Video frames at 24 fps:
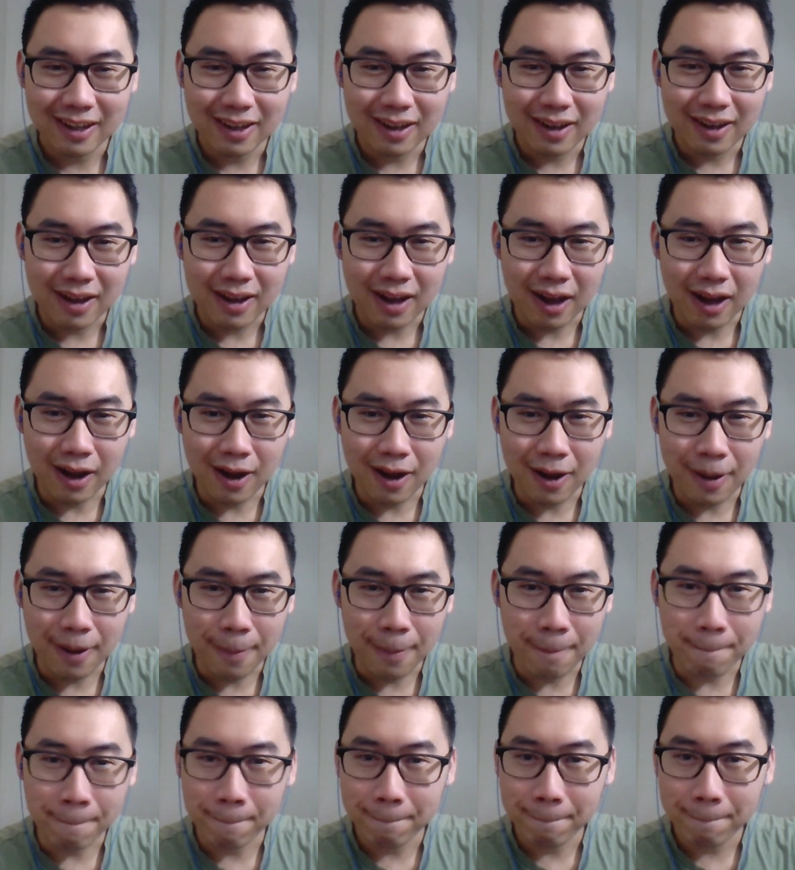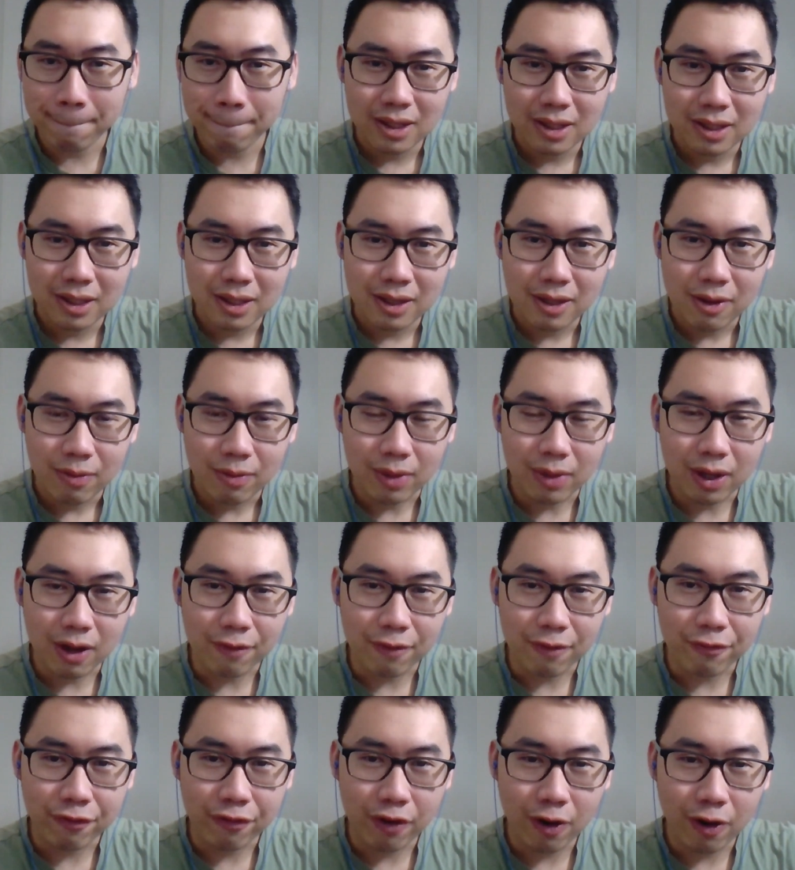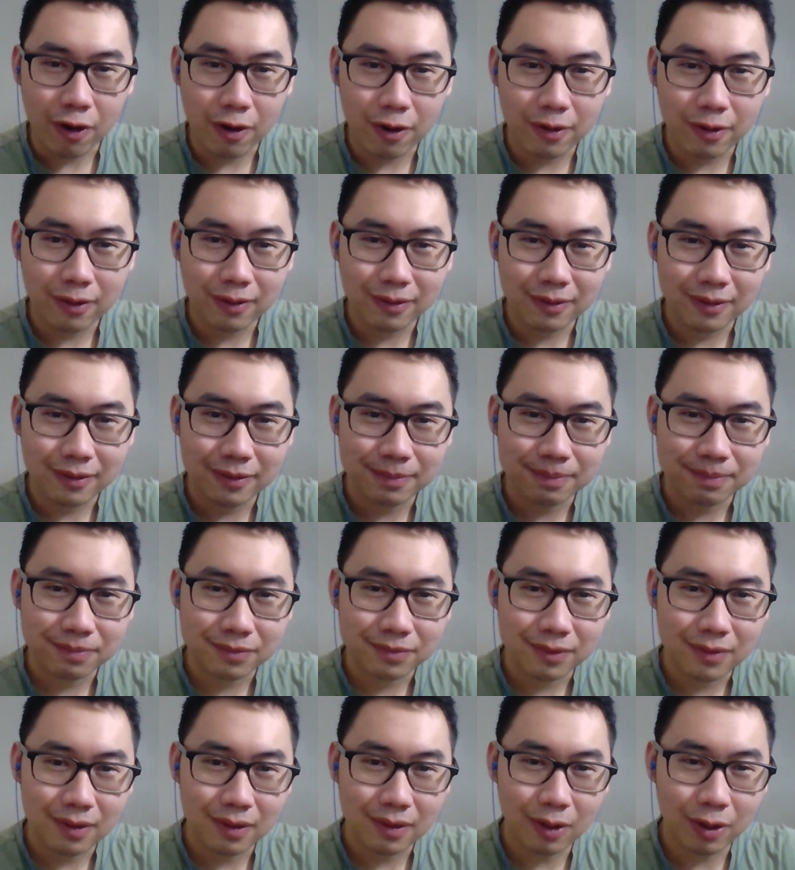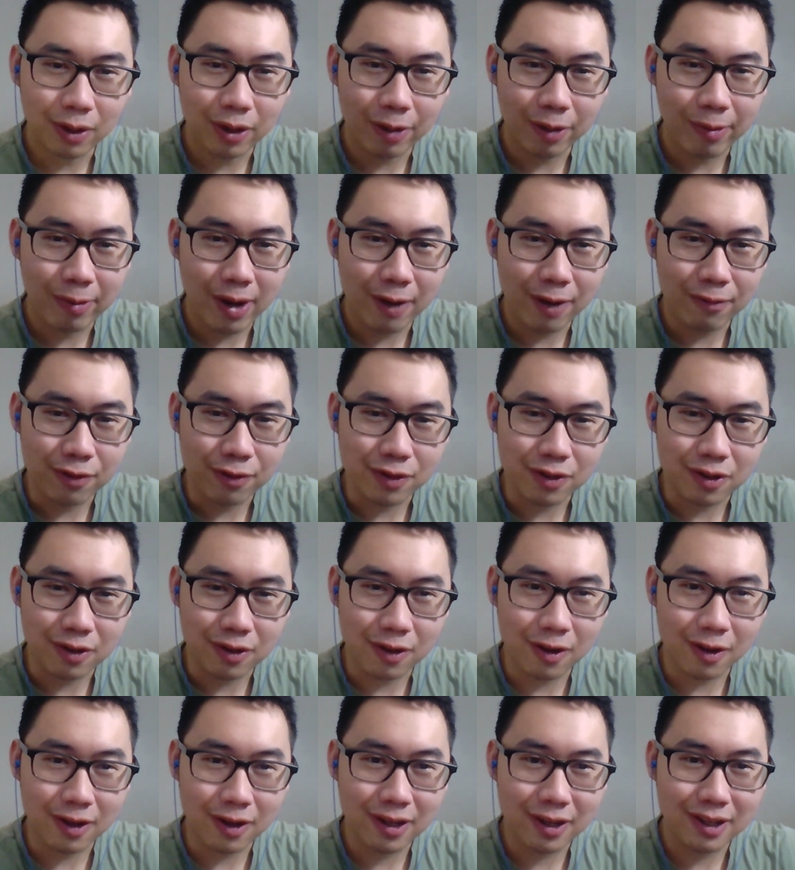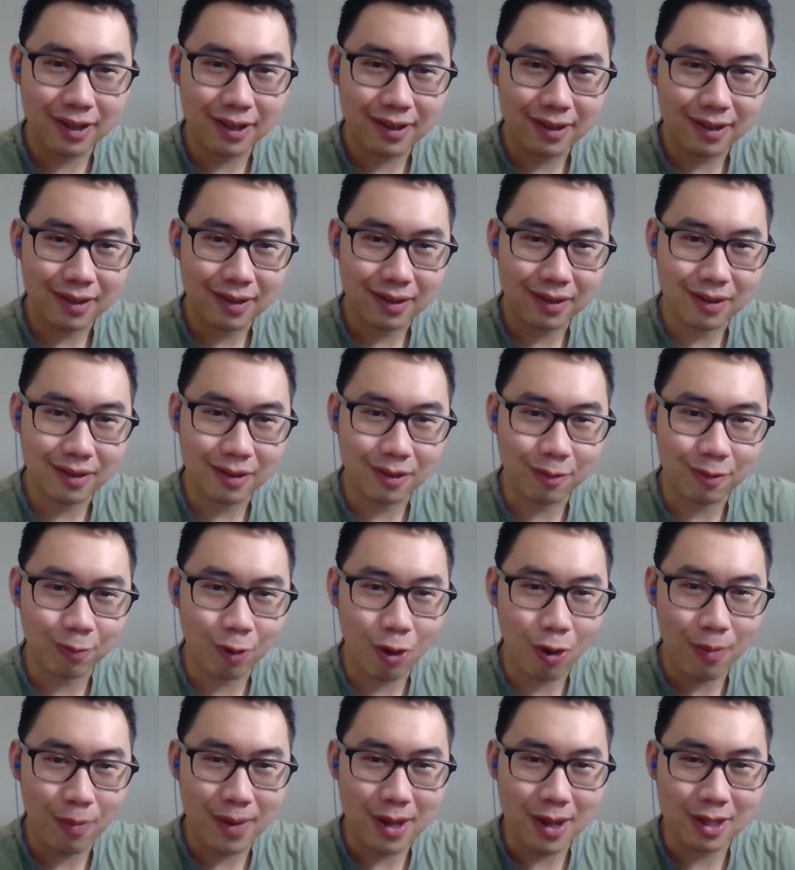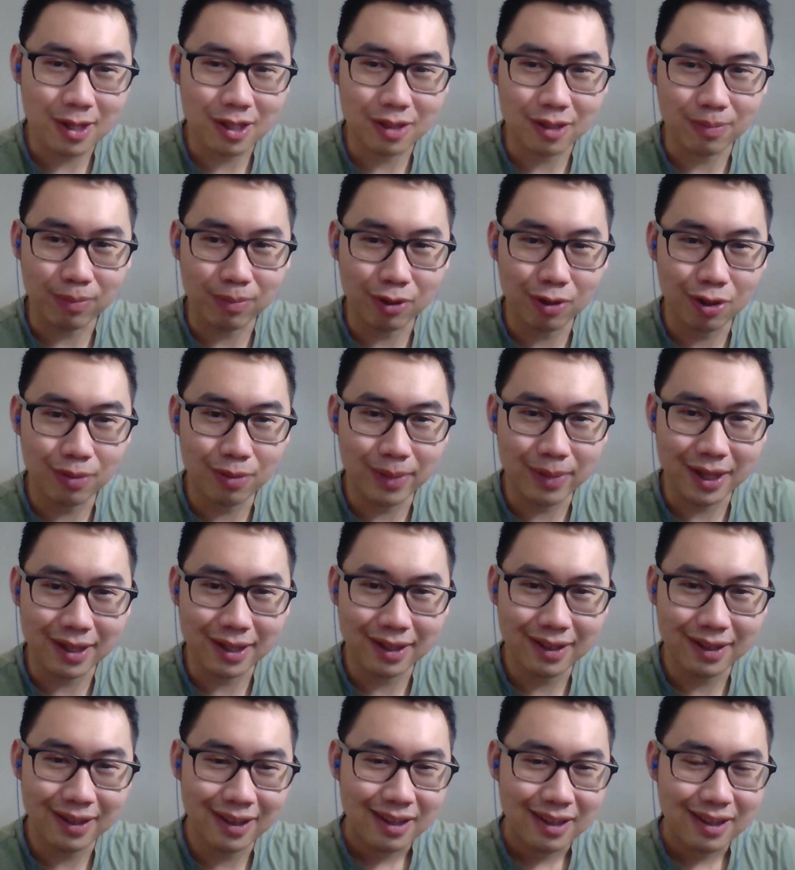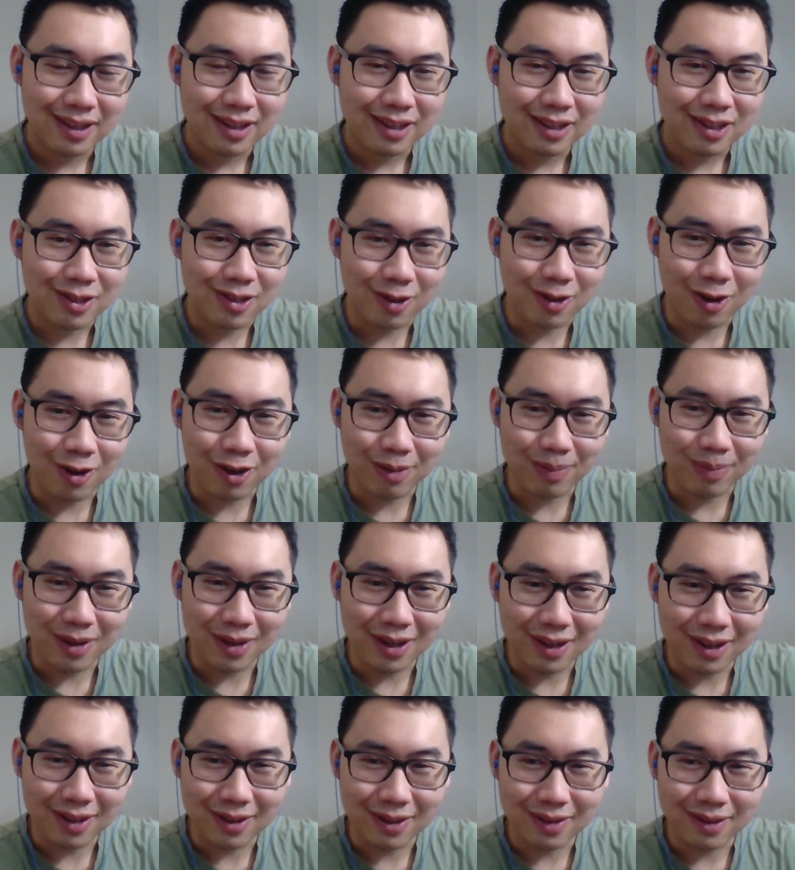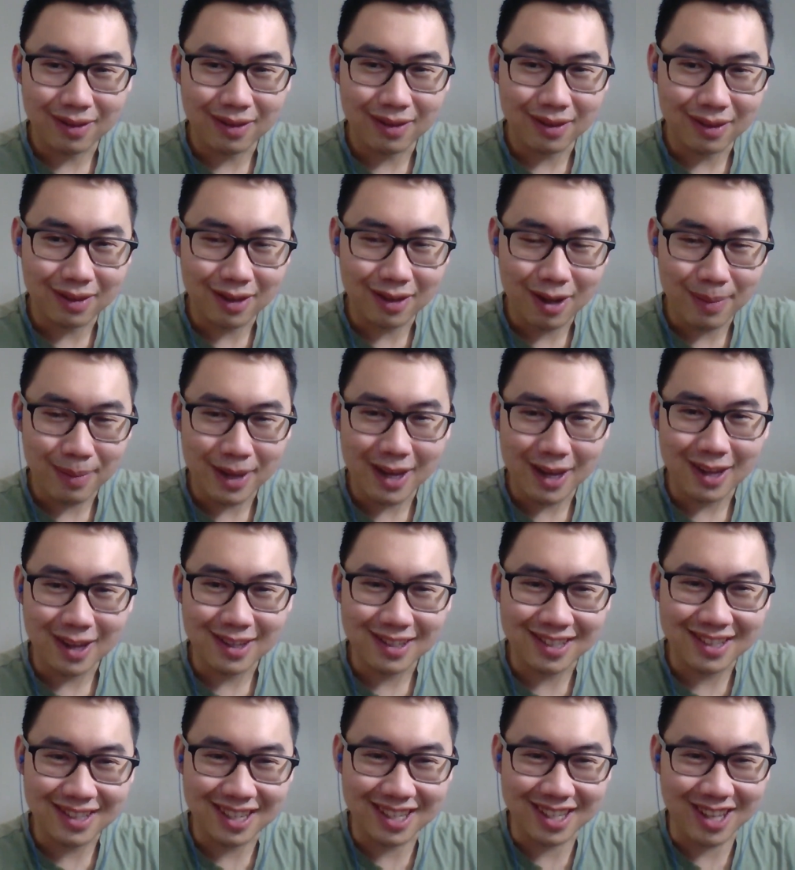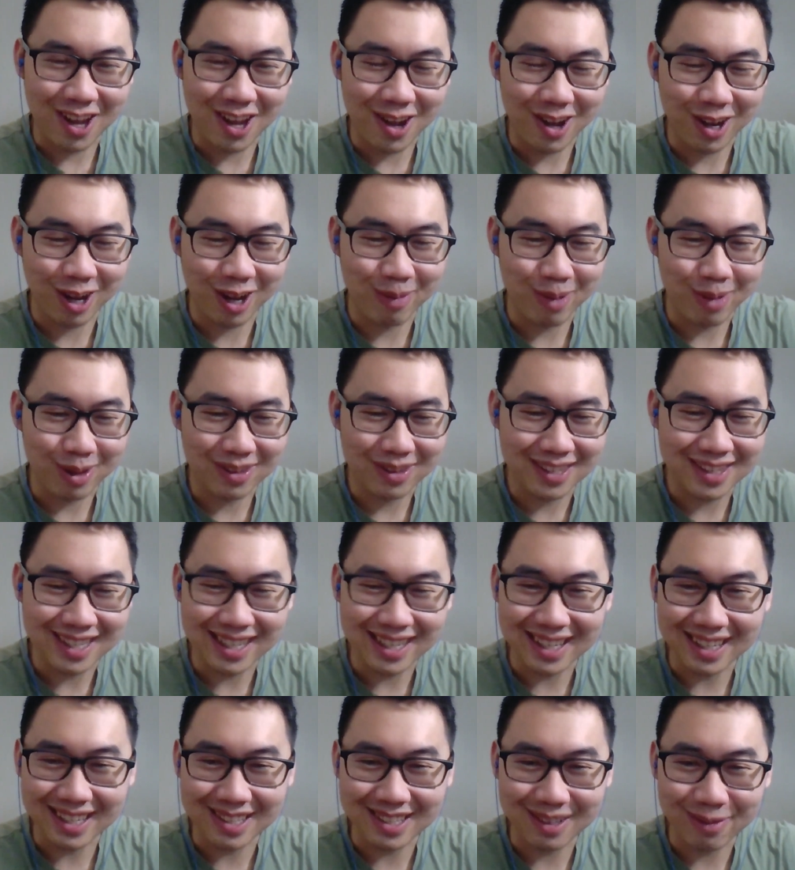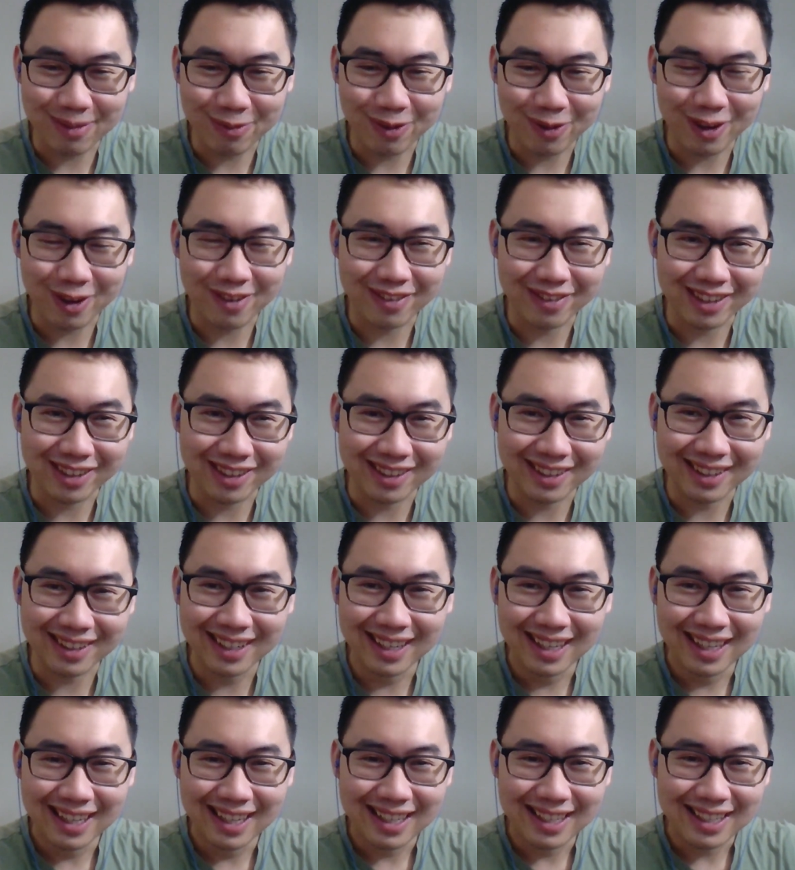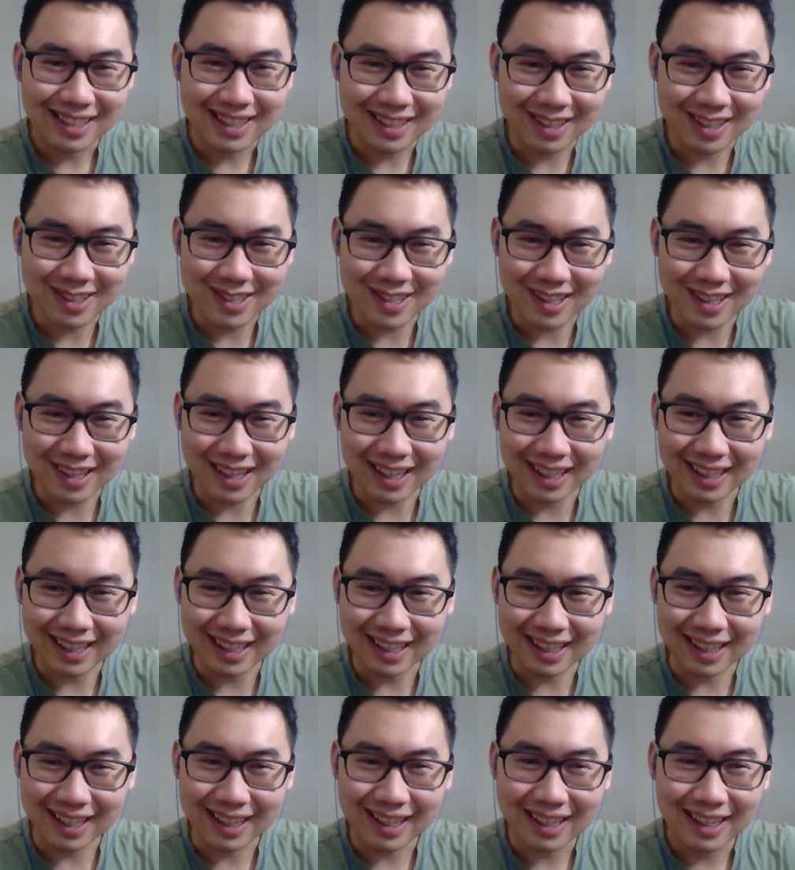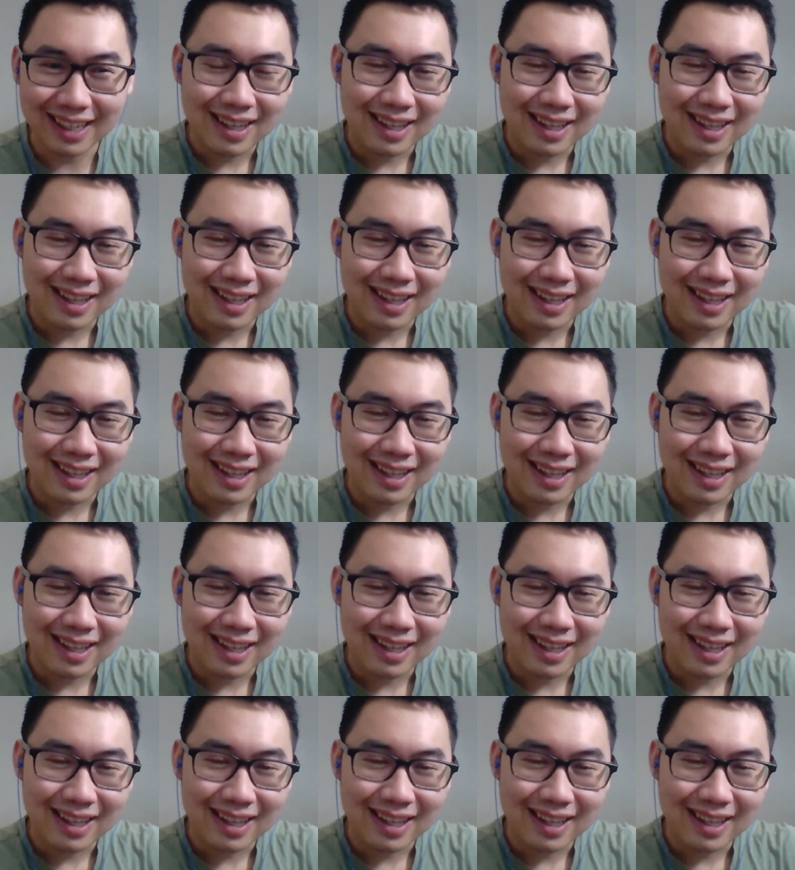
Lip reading: We got Fern looking around for Stark. The romance is blooming. Stark being a dumbass, talking about titties in front of her. He doesn't like it.